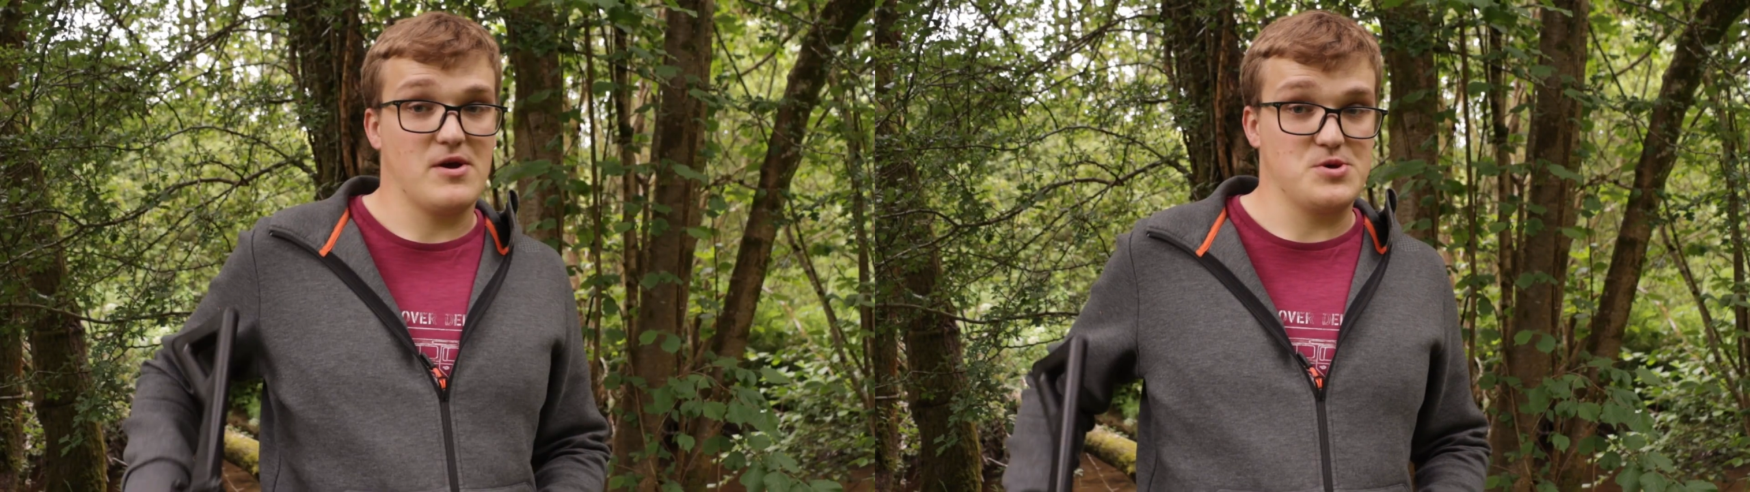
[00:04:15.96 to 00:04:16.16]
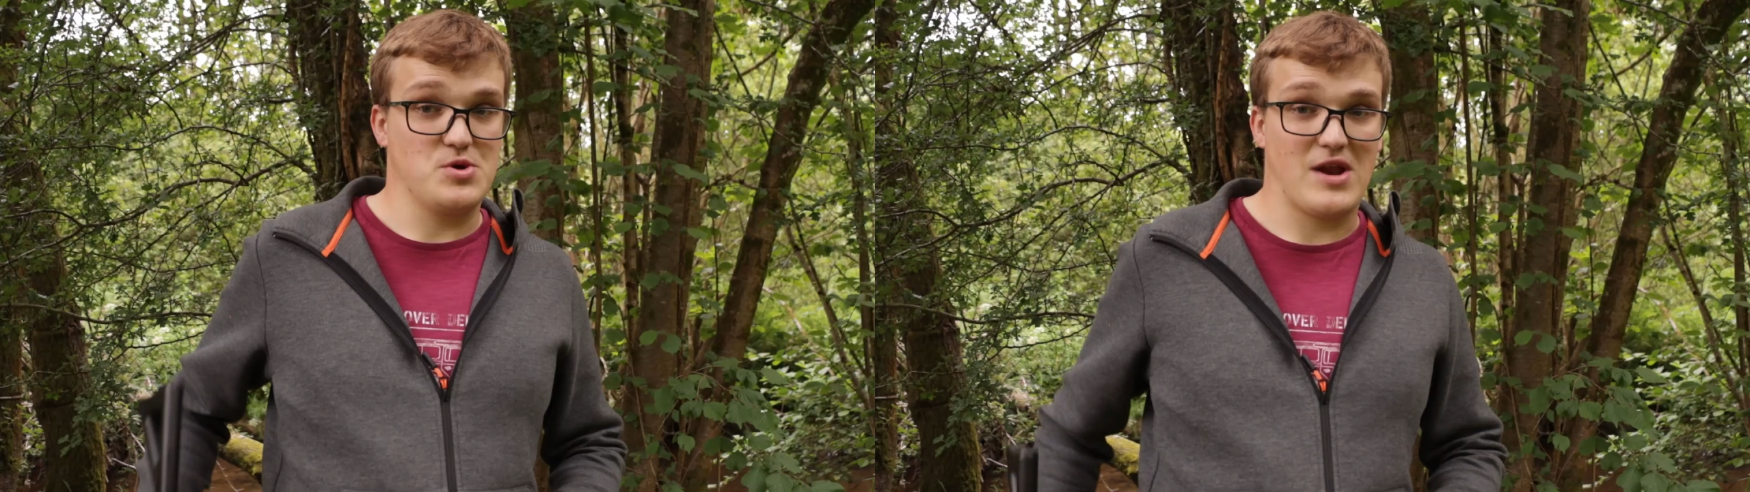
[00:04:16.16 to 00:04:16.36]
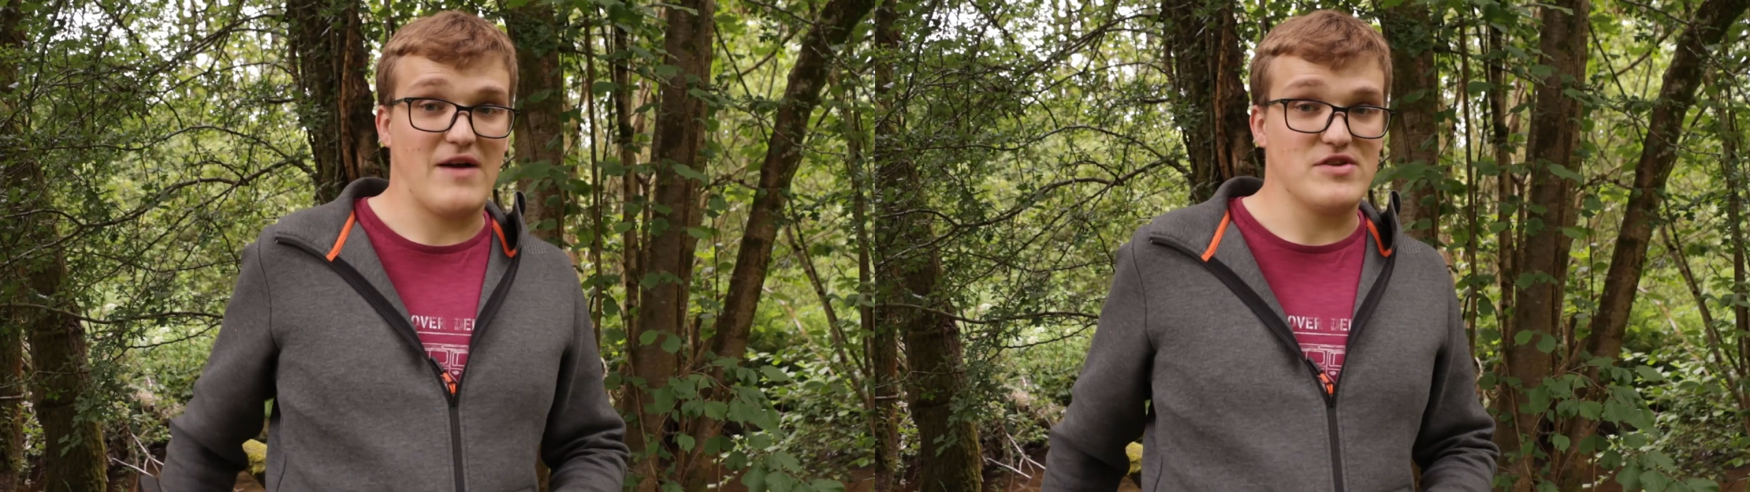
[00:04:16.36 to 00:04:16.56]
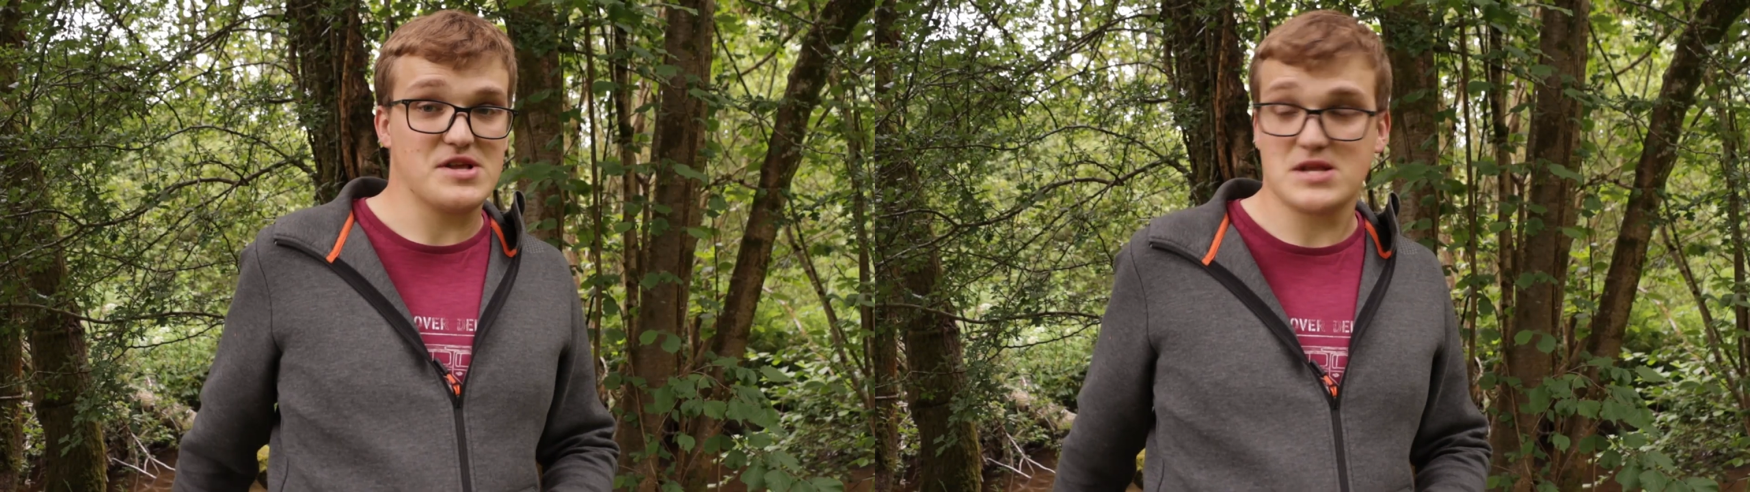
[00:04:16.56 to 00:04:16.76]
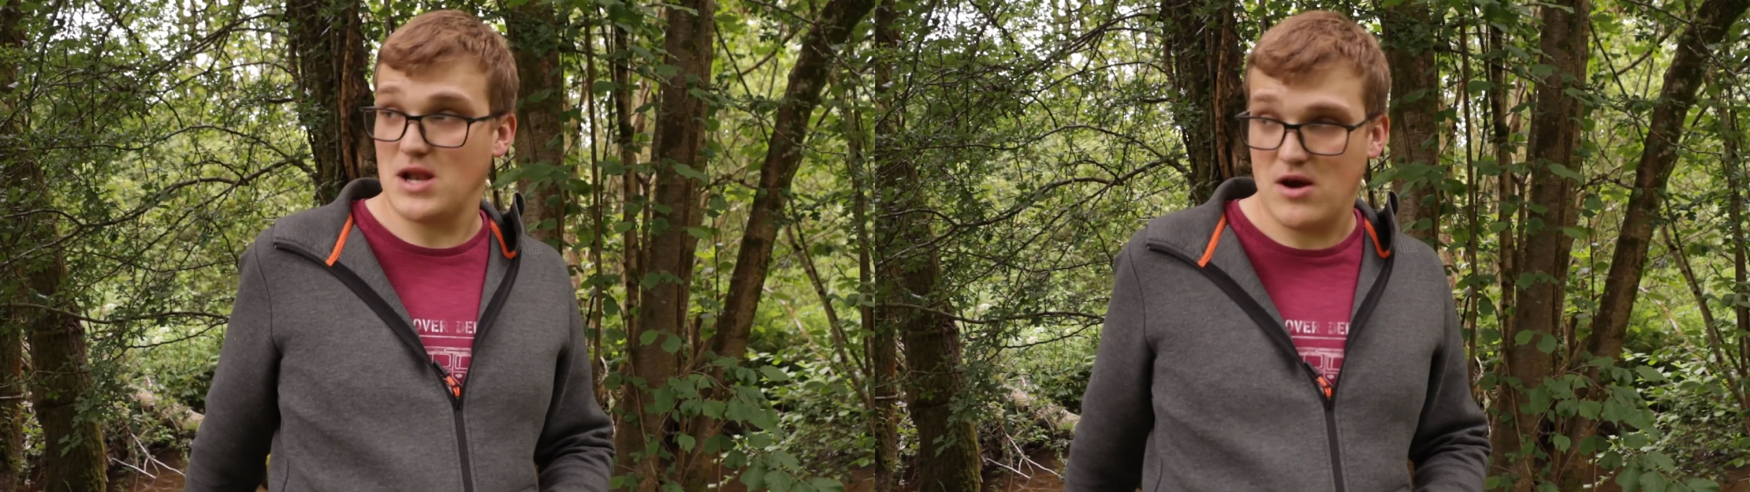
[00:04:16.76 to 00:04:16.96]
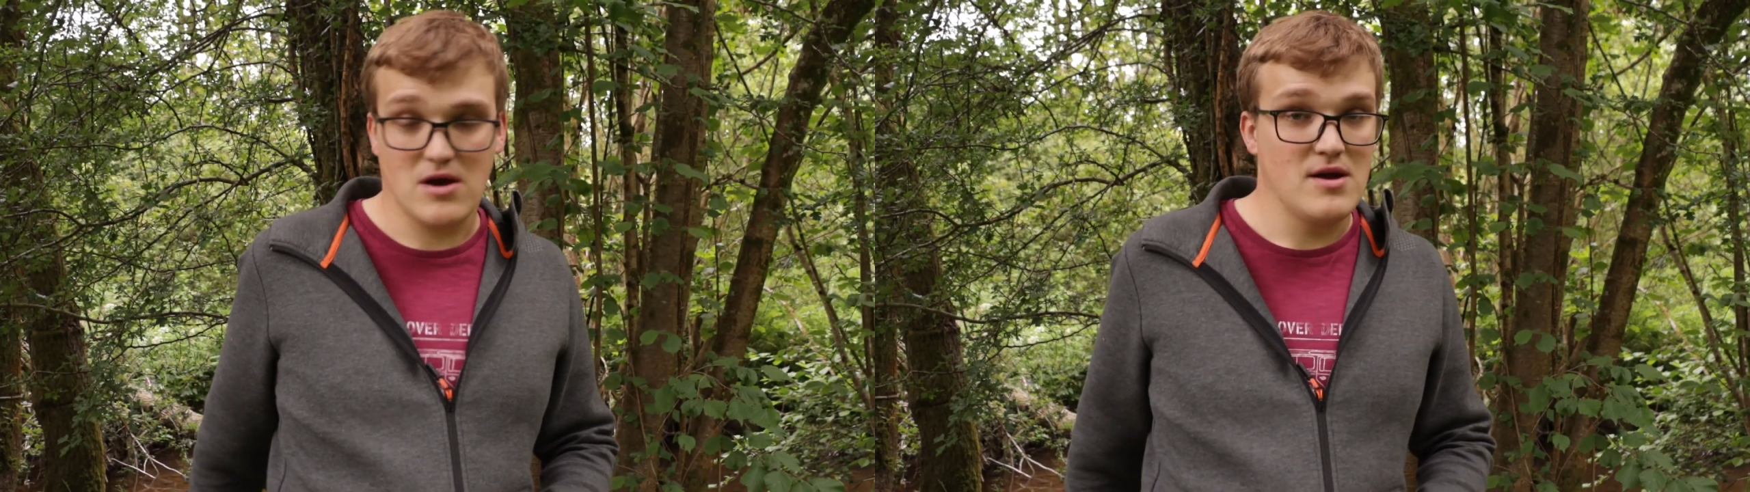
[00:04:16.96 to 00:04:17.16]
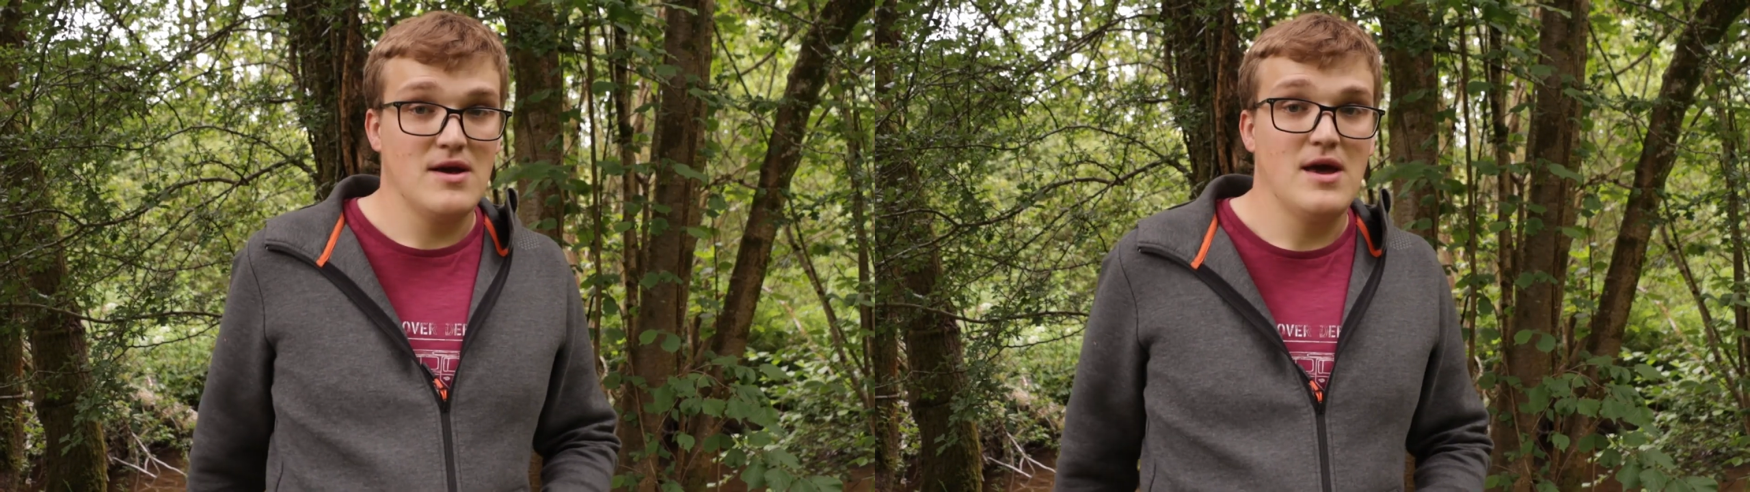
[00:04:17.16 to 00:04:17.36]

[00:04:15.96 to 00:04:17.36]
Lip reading: because you can have it slung,